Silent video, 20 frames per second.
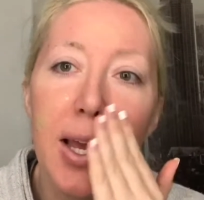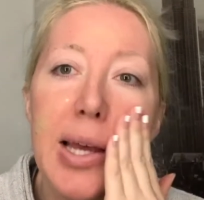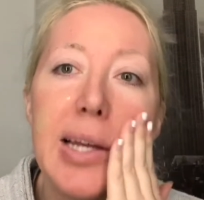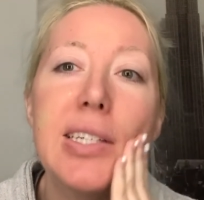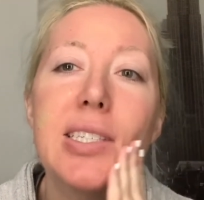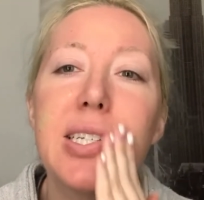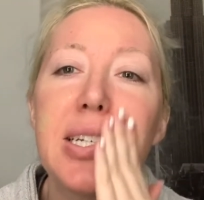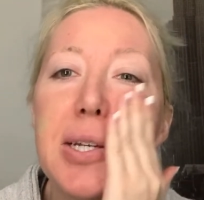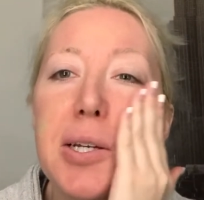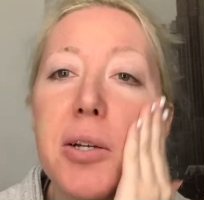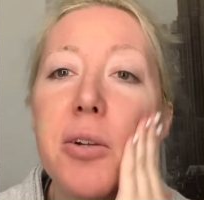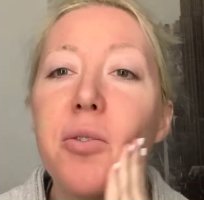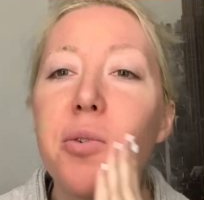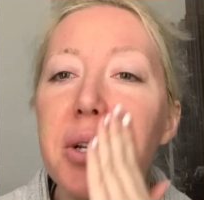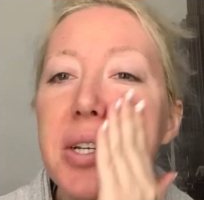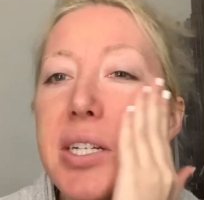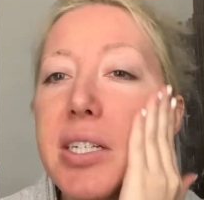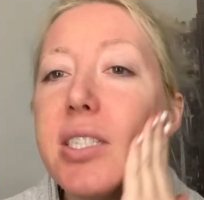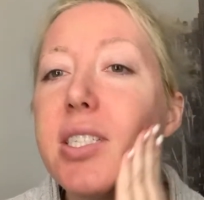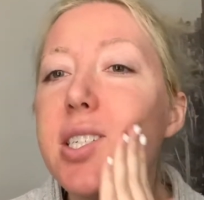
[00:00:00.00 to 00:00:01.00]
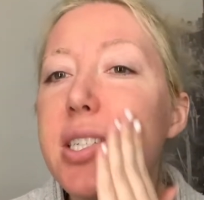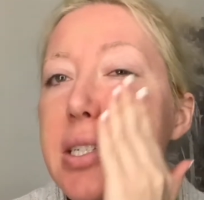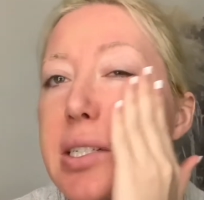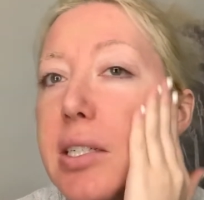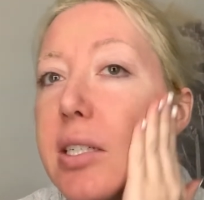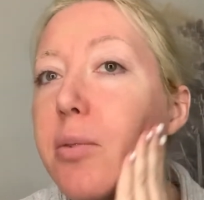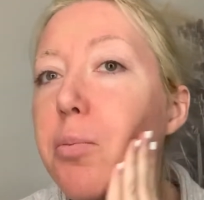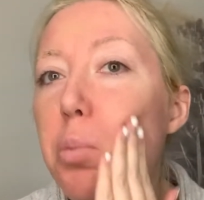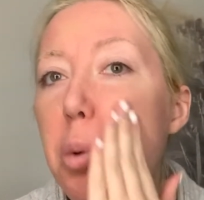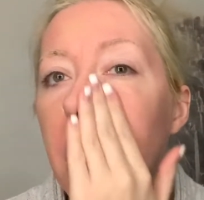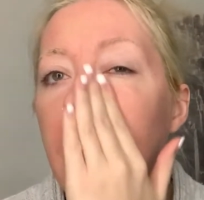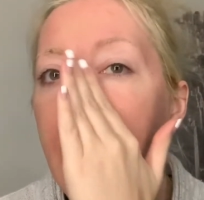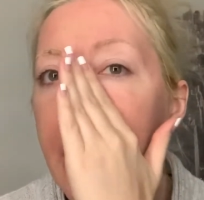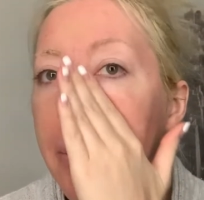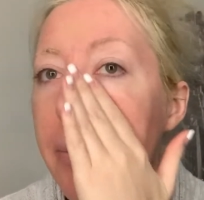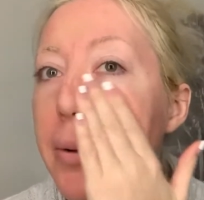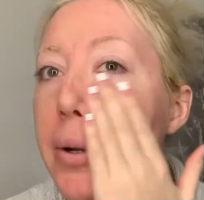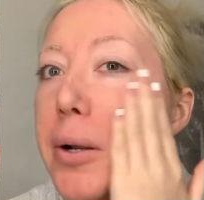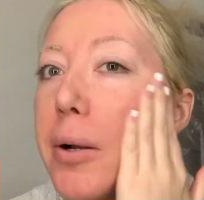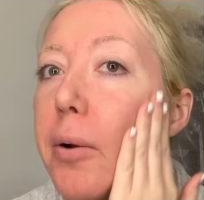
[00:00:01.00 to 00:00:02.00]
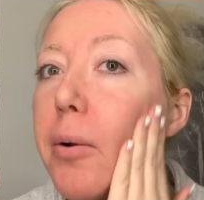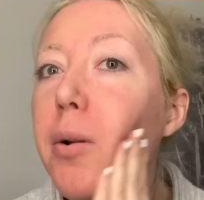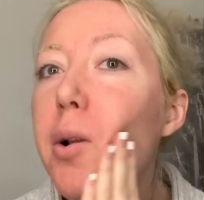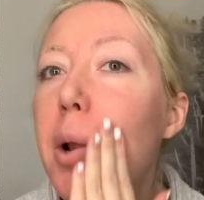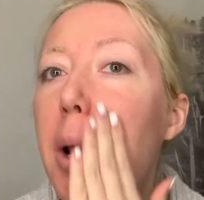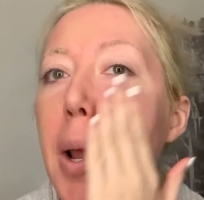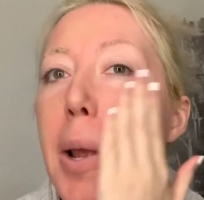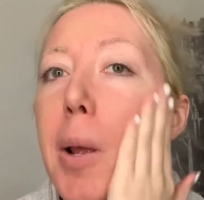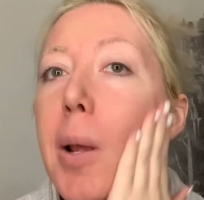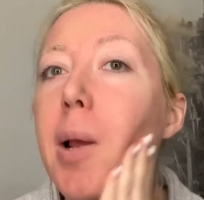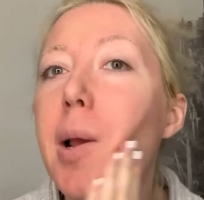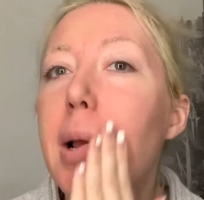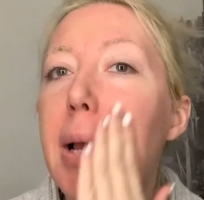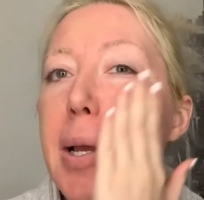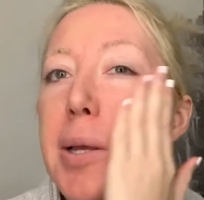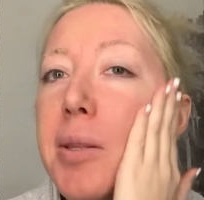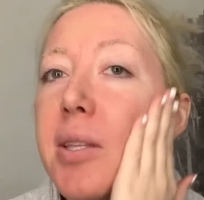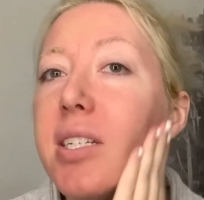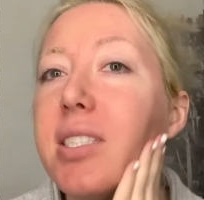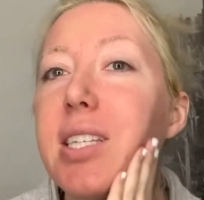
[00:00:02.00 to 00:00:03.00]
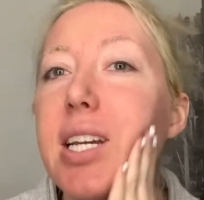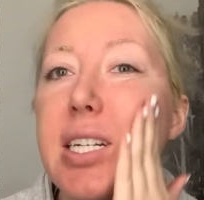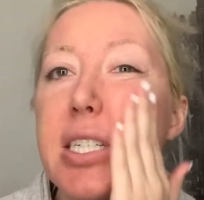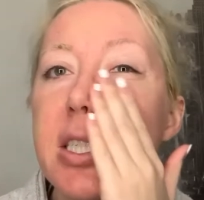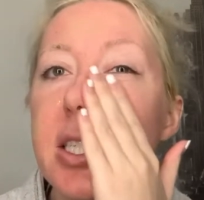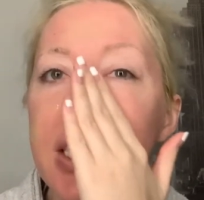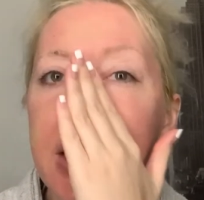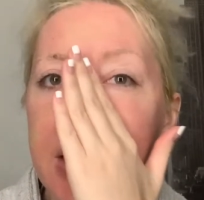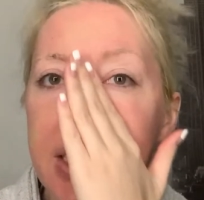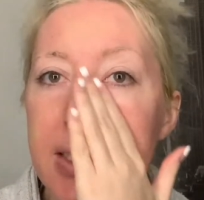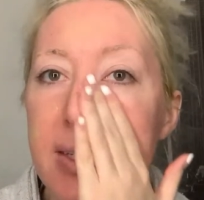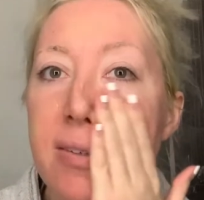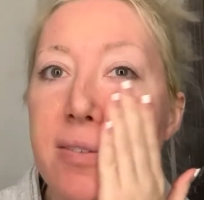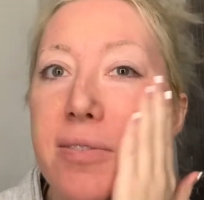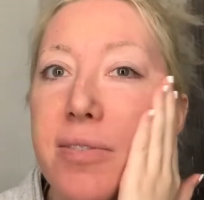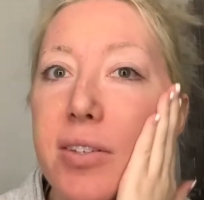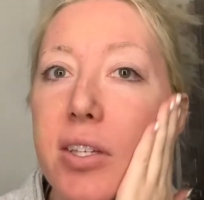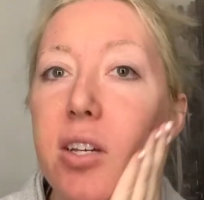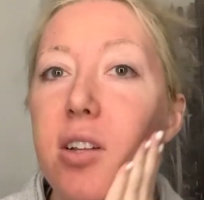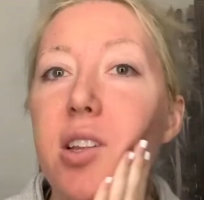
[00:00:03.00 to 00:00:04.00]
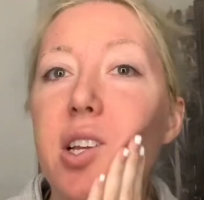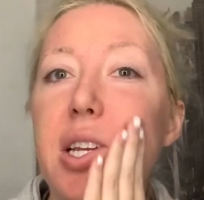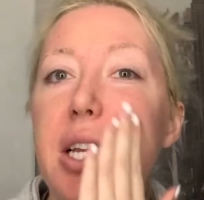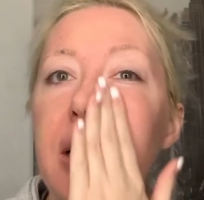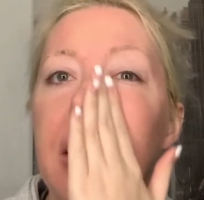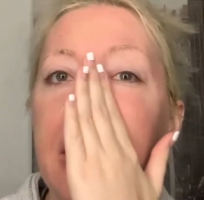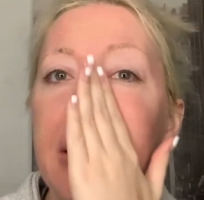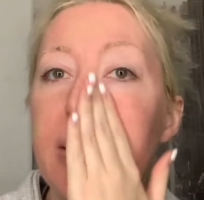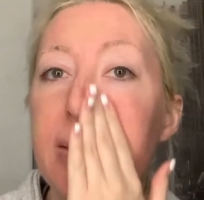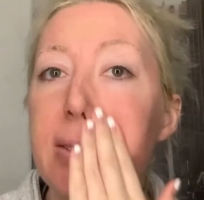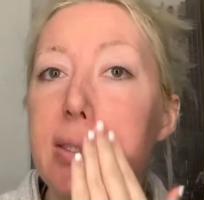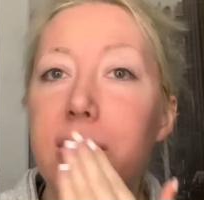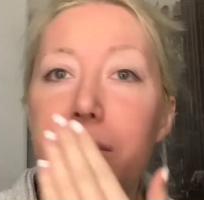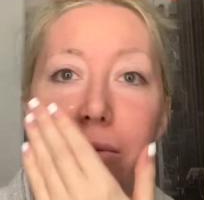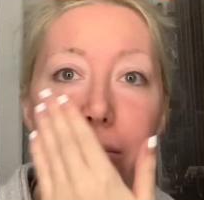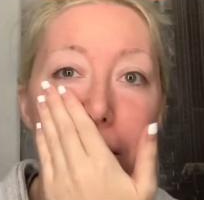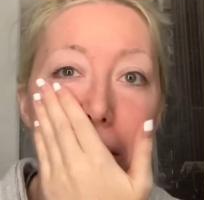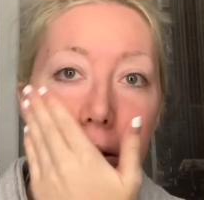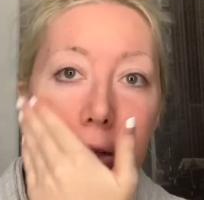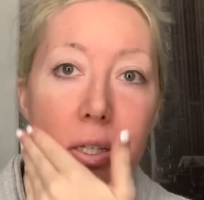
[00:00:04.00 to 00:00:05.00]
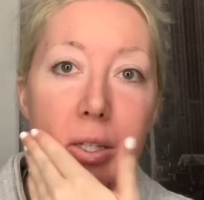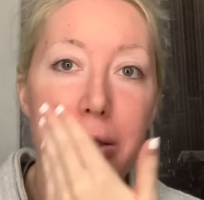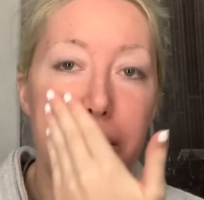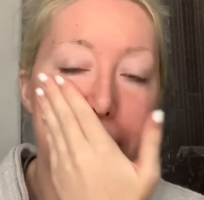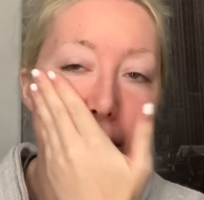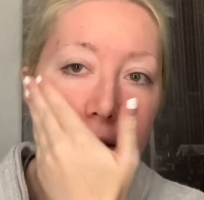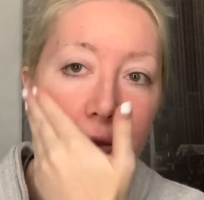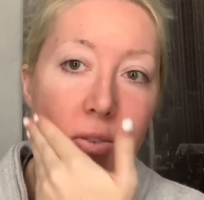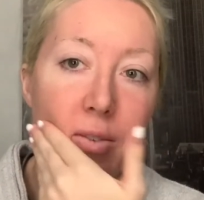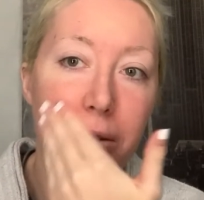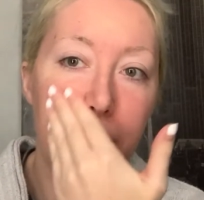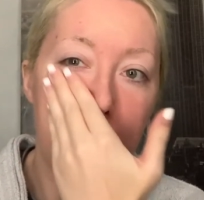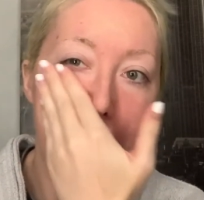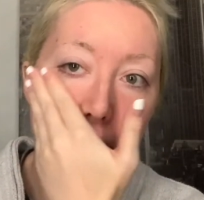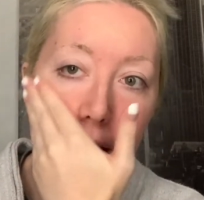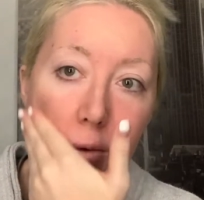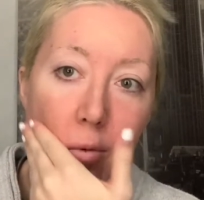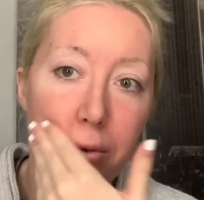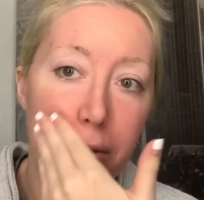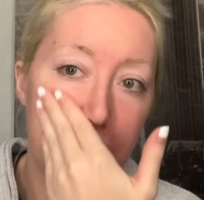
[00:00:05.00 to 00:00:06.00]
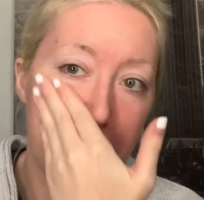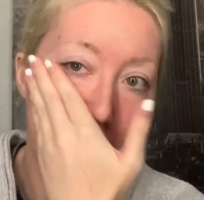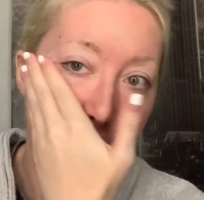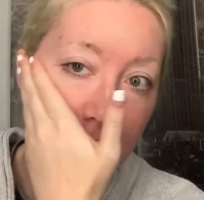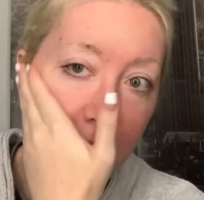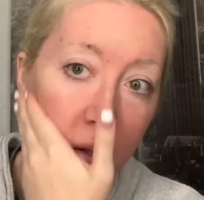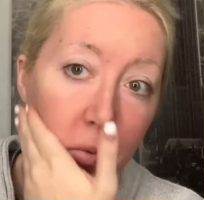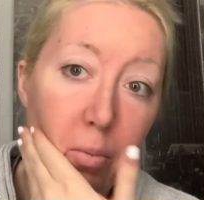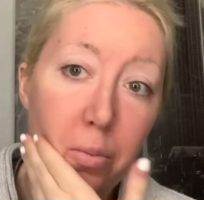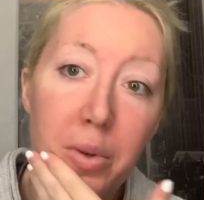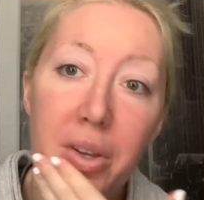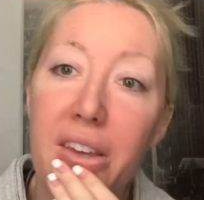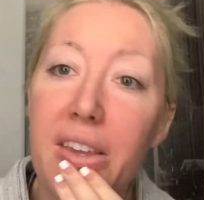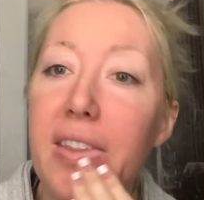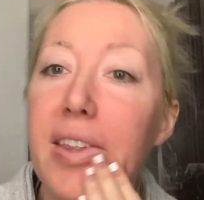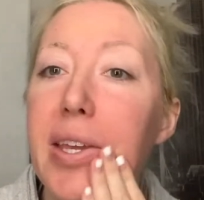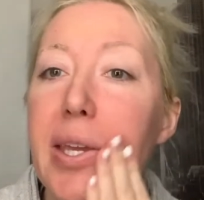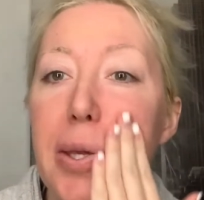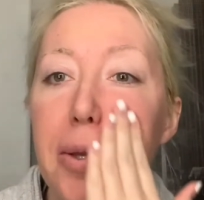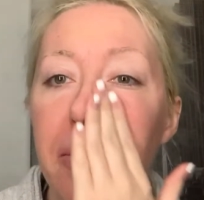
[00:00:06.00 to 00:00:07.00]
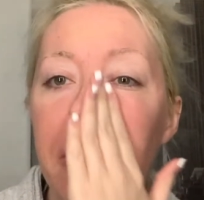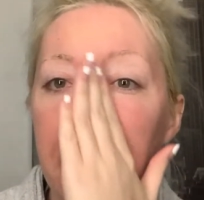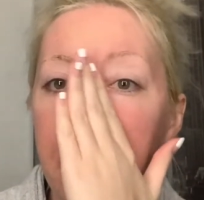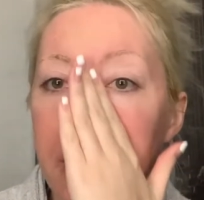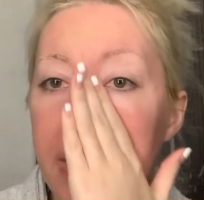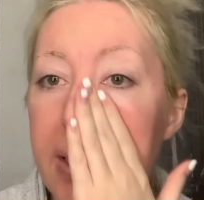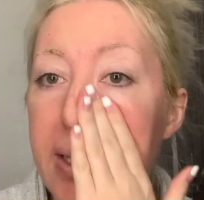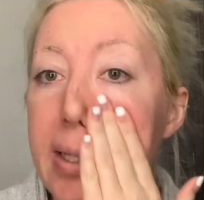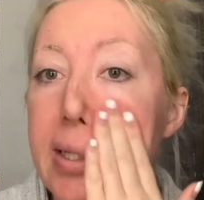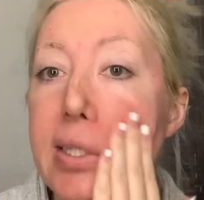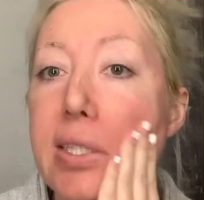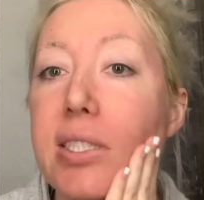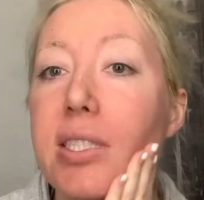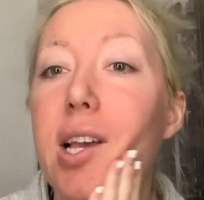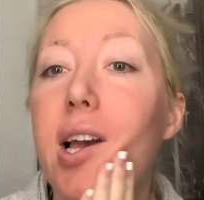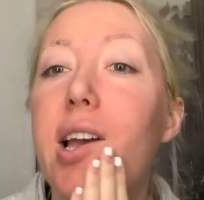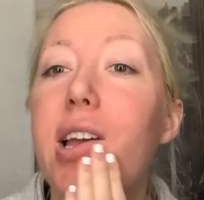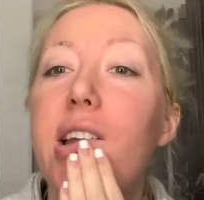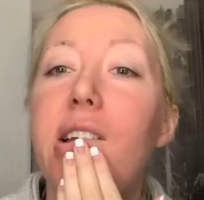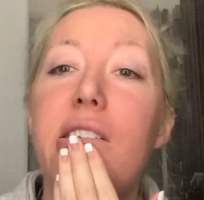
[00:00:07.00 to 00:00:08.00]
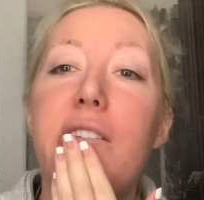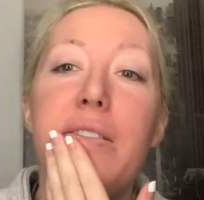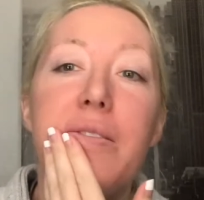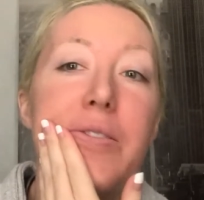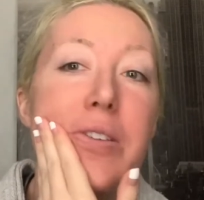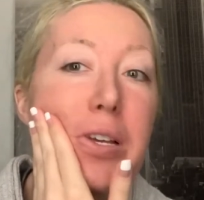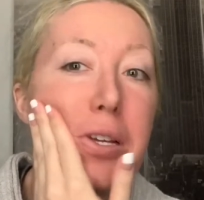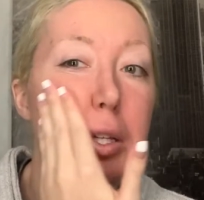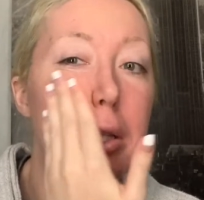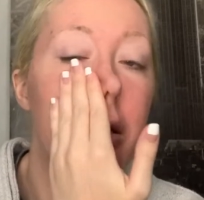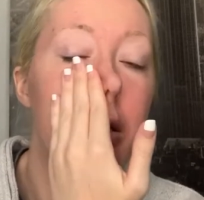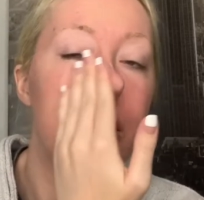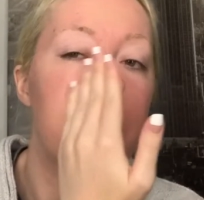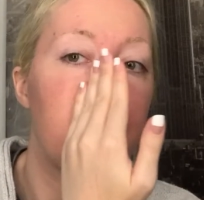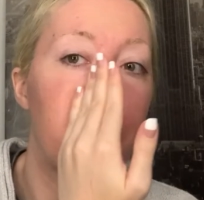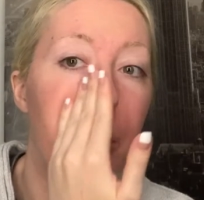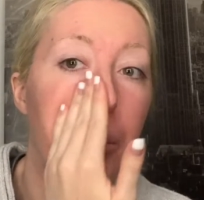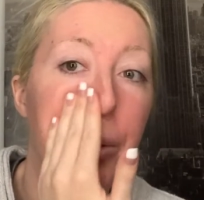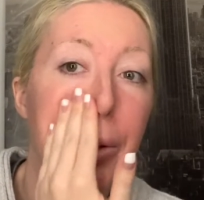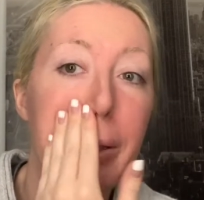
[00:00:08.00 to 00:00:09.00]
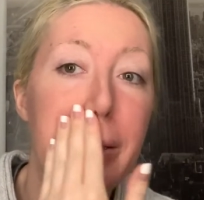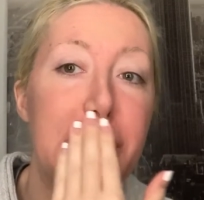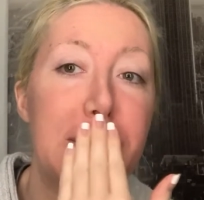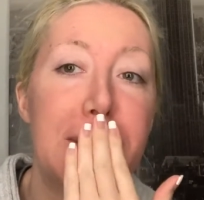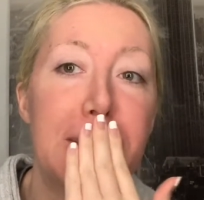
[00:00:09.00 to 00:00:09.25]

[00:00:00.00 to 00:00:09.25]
It's like a green tinted primer, and this actually doesn't feel like it used to feel. It used to feel like really clumpy, like it would really set in and fill in those pores.